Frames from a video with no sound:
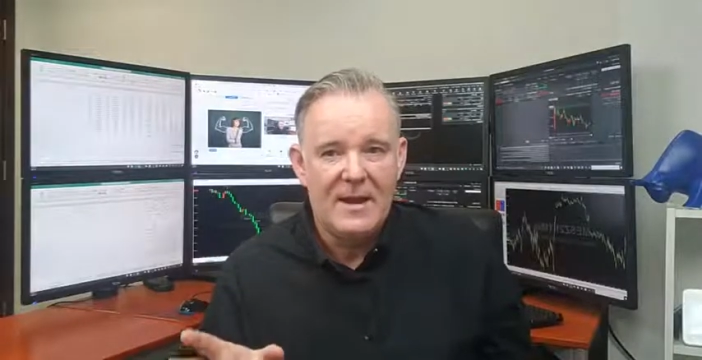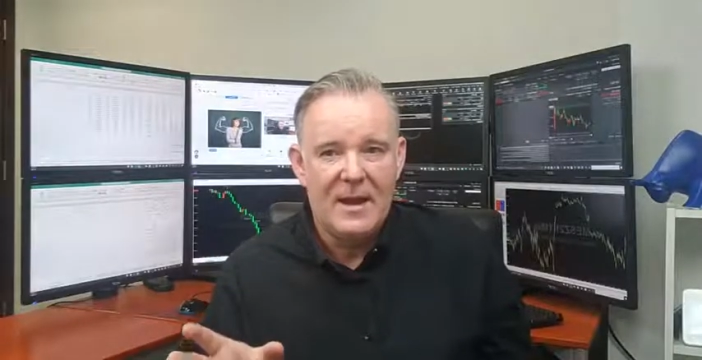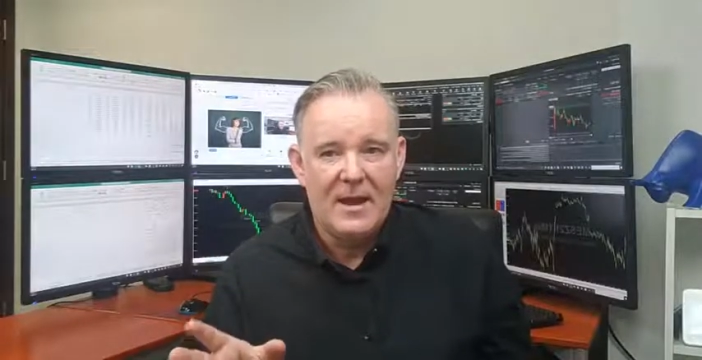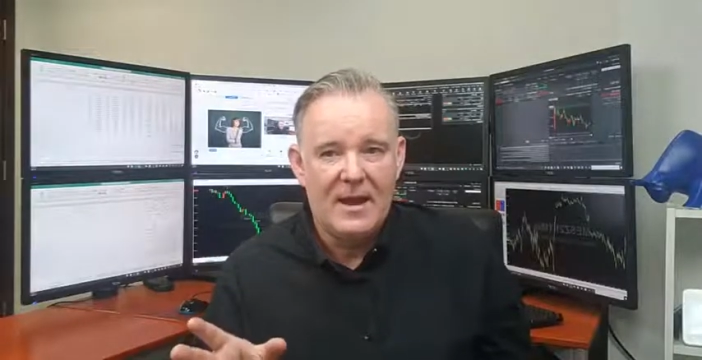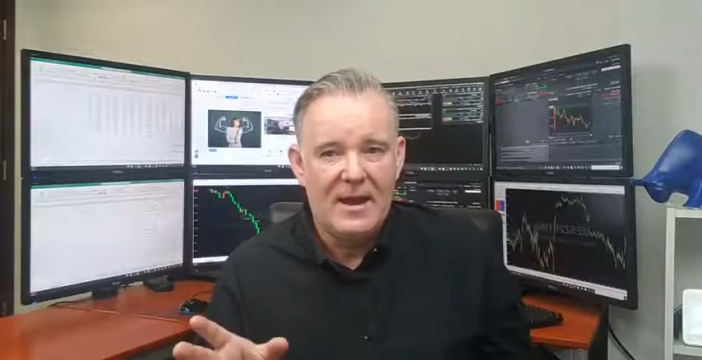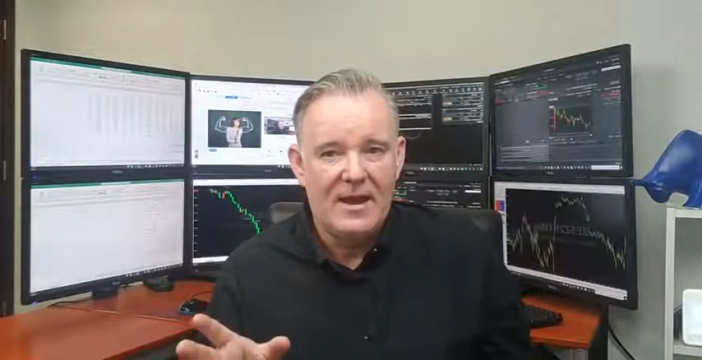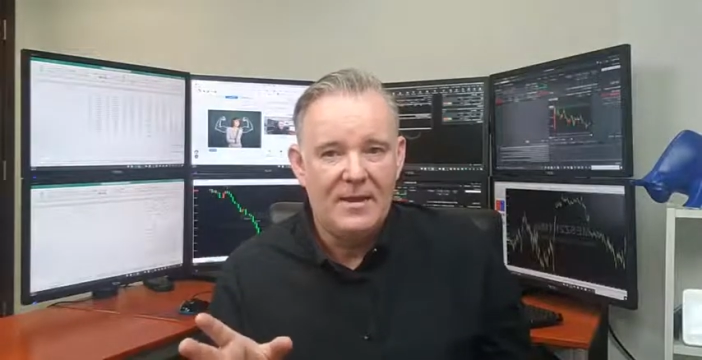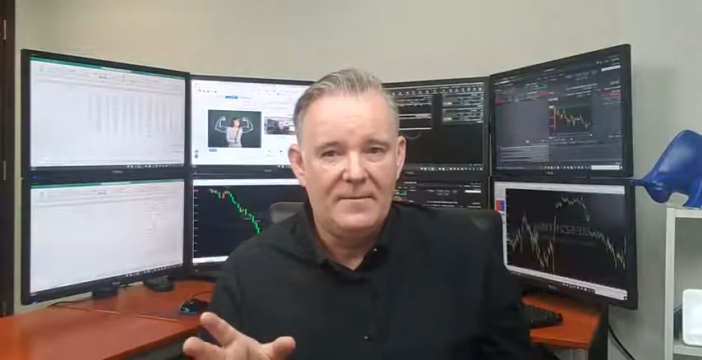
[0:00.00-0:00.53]

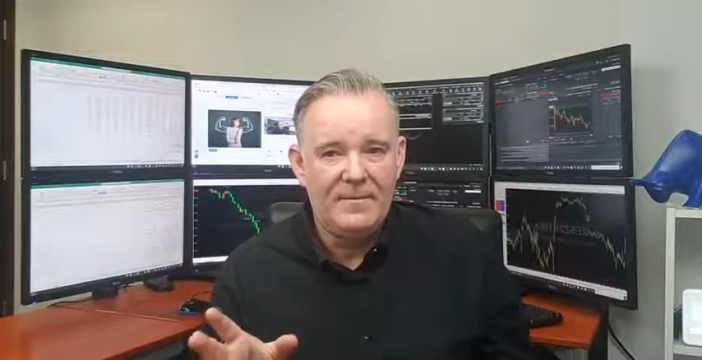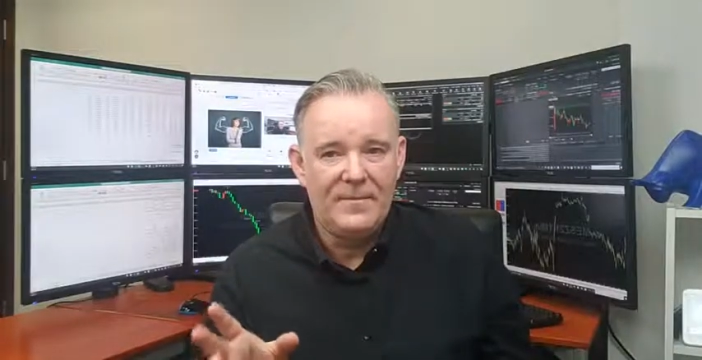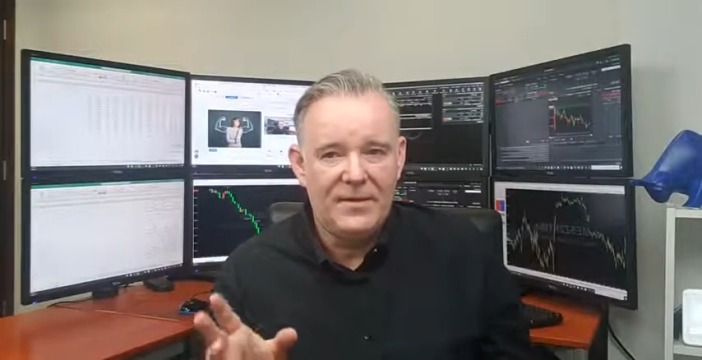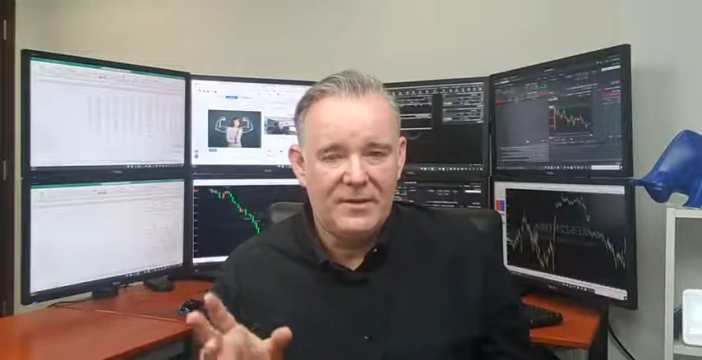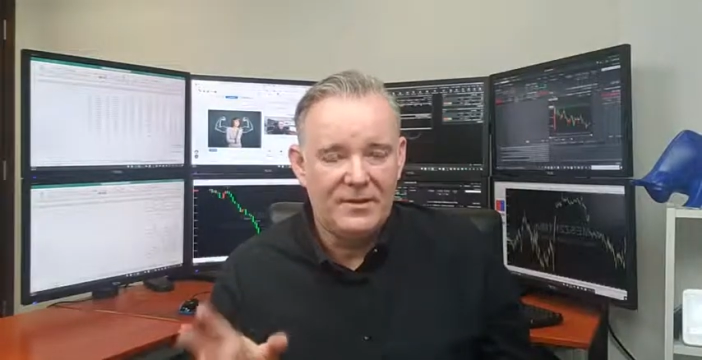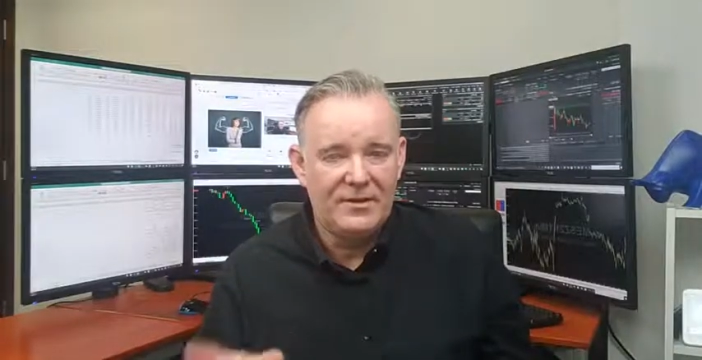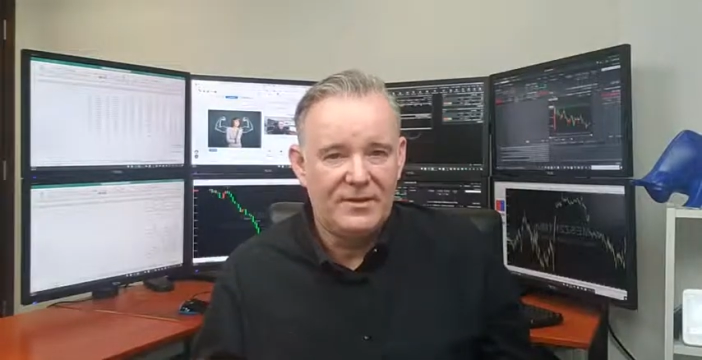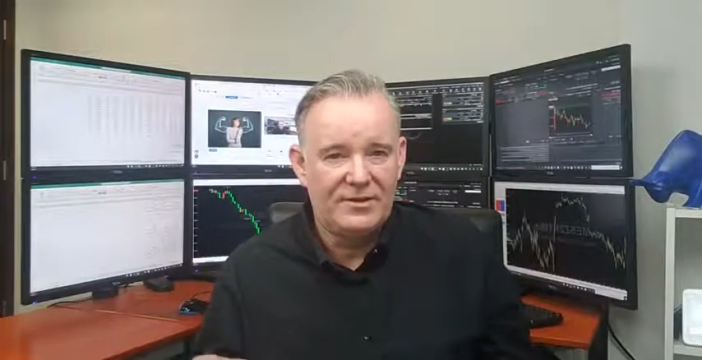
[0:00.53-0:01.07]
and to
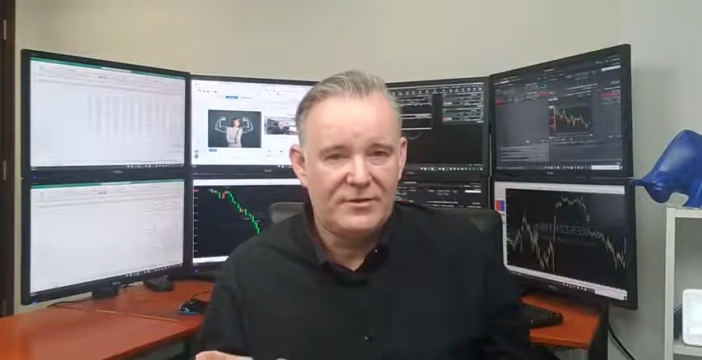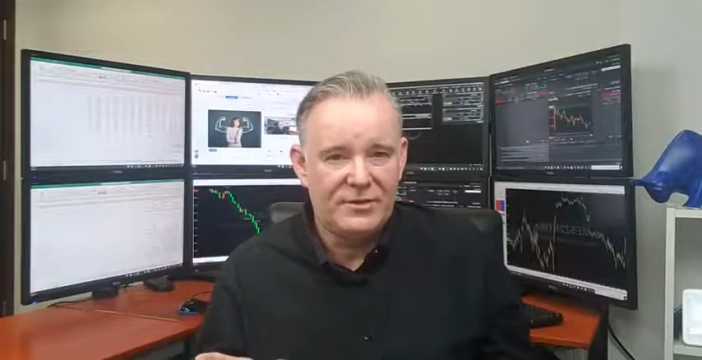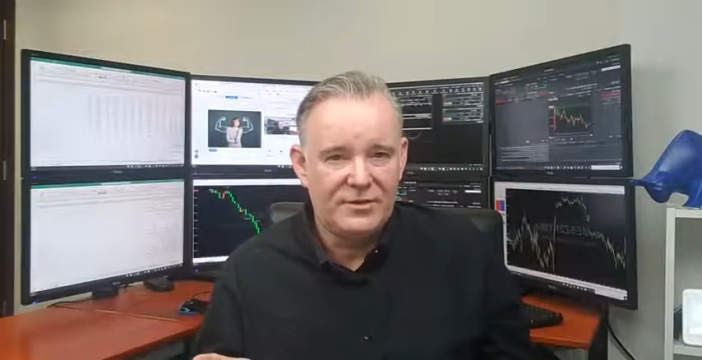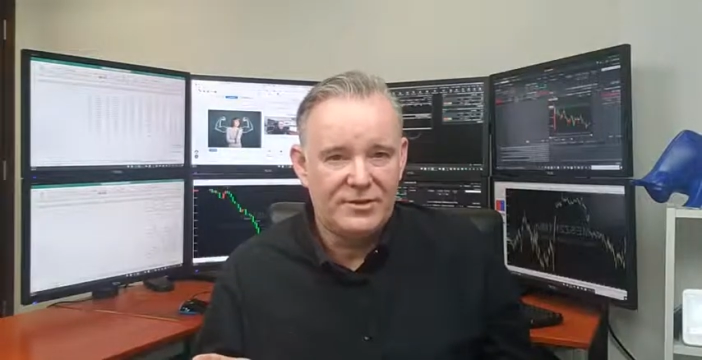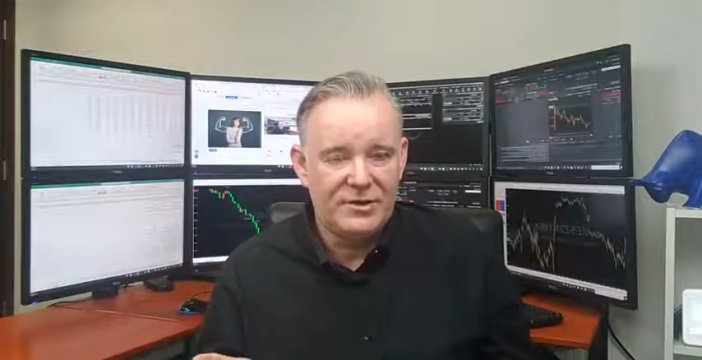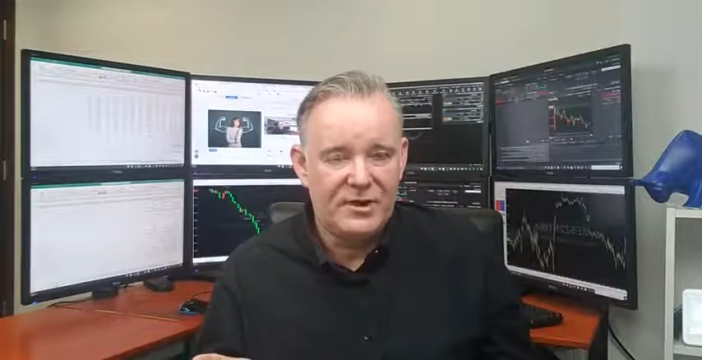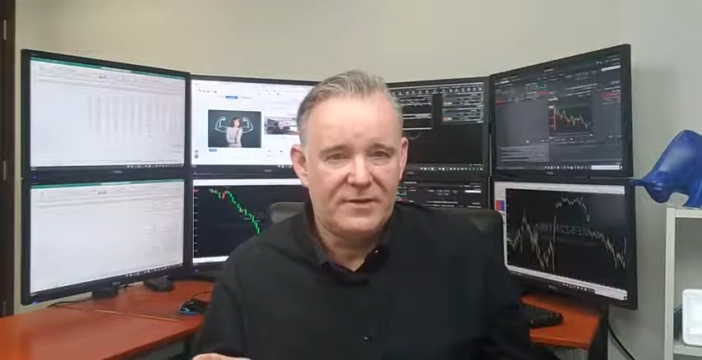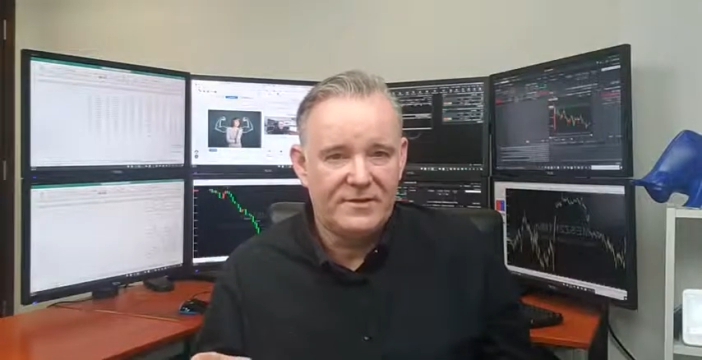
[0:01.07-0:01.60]
get their
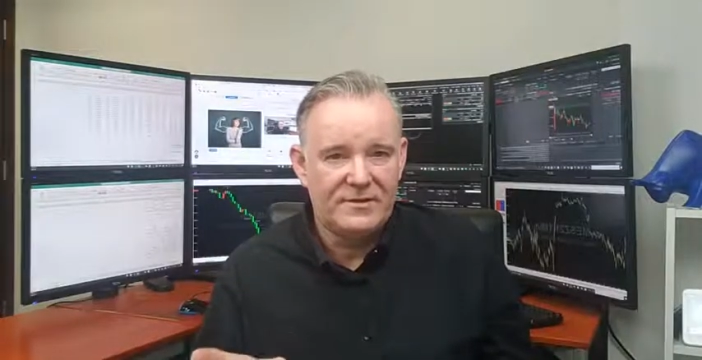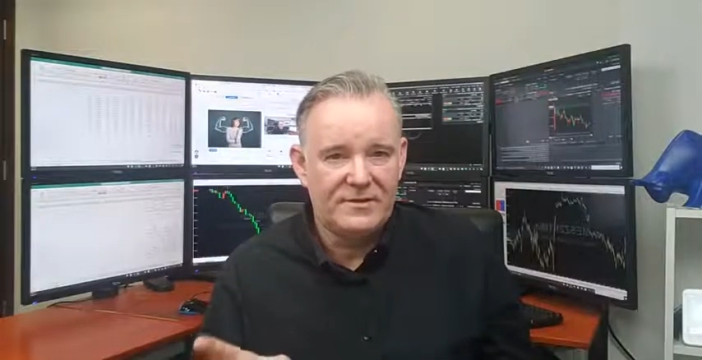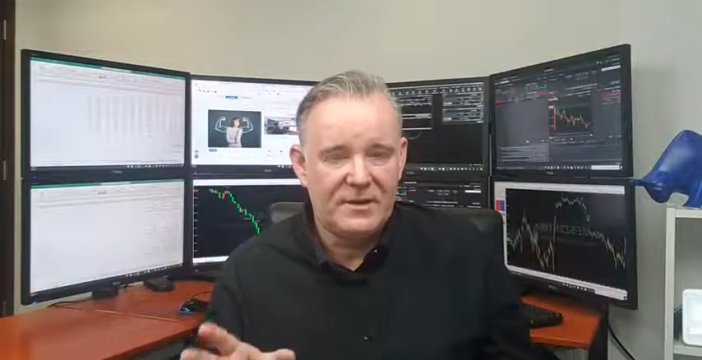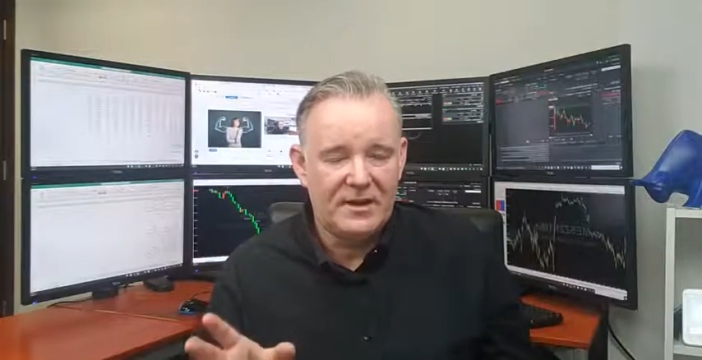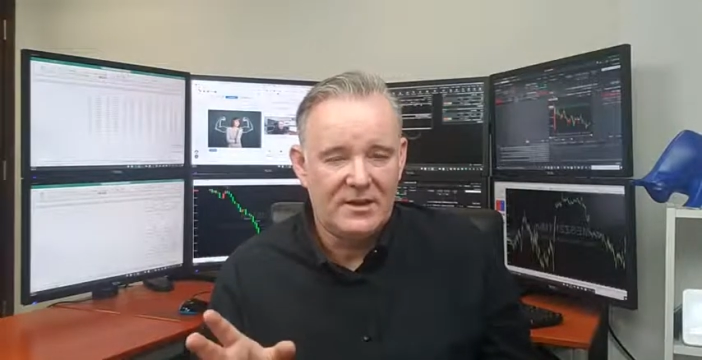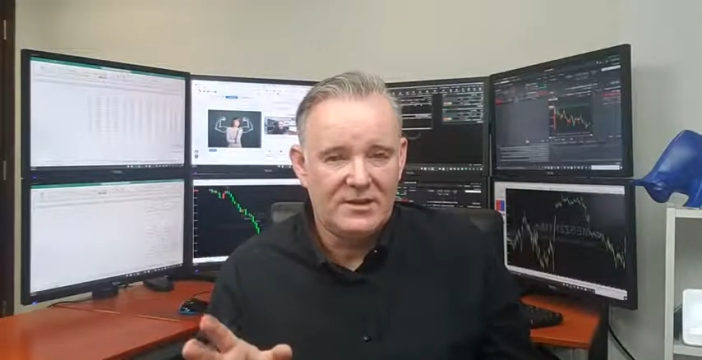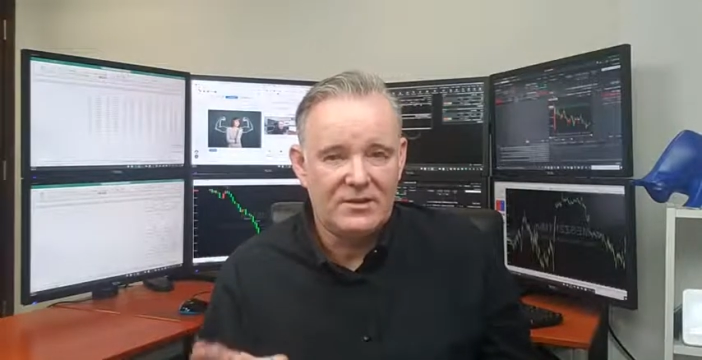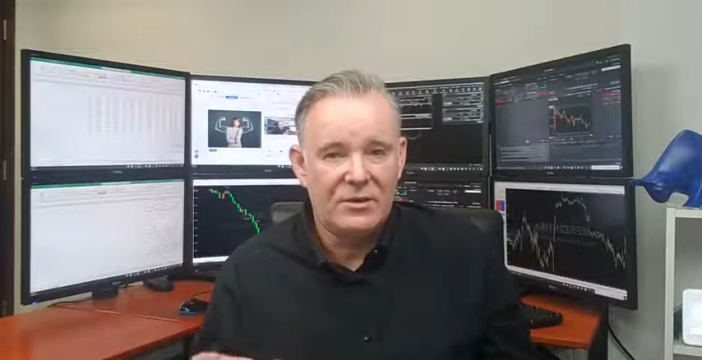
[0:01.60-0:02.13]
shelves
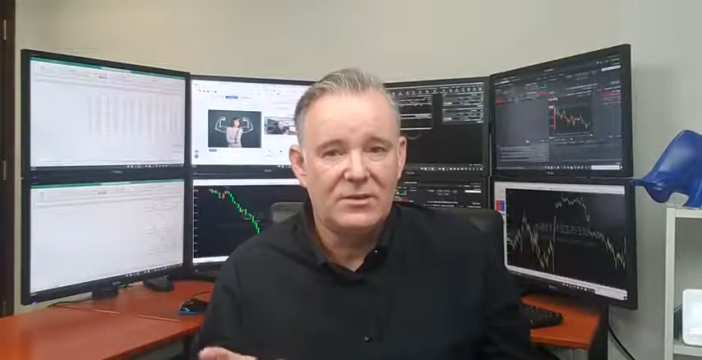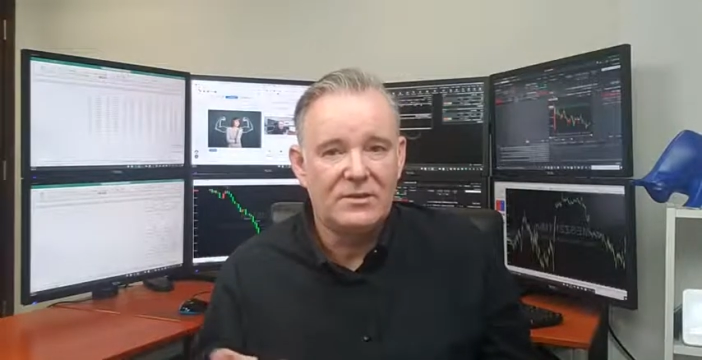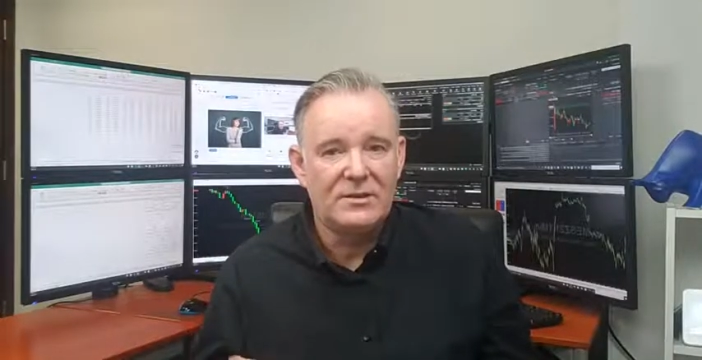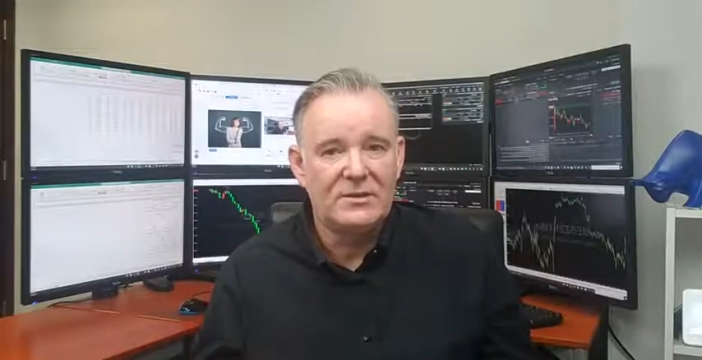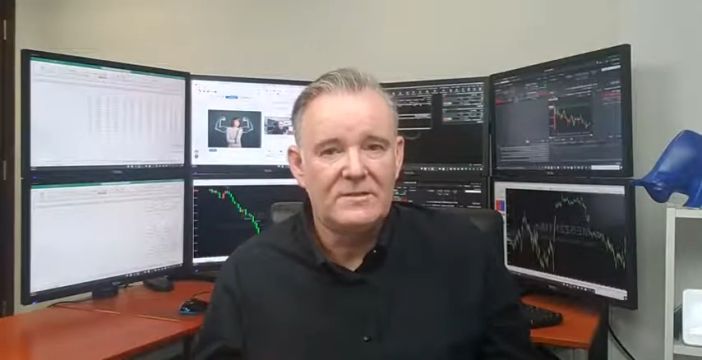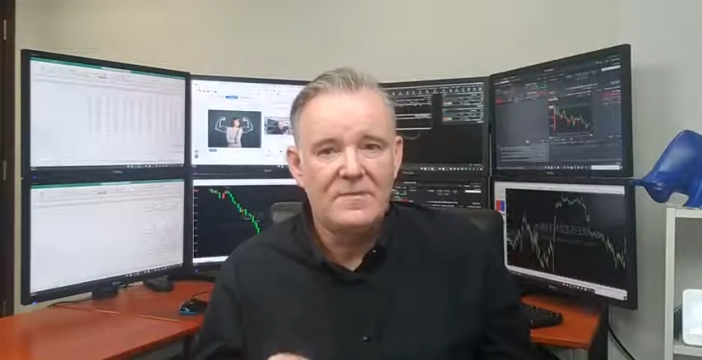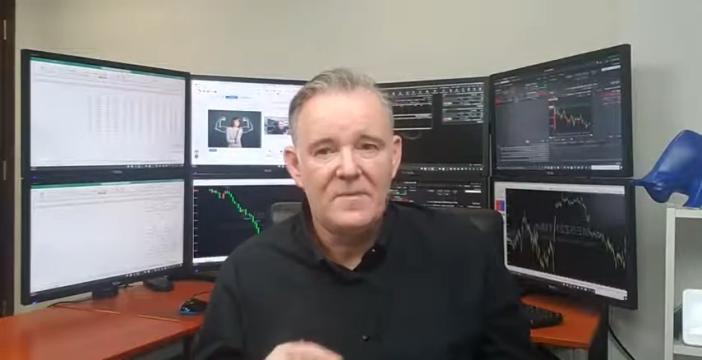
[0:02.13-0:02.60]
stocked.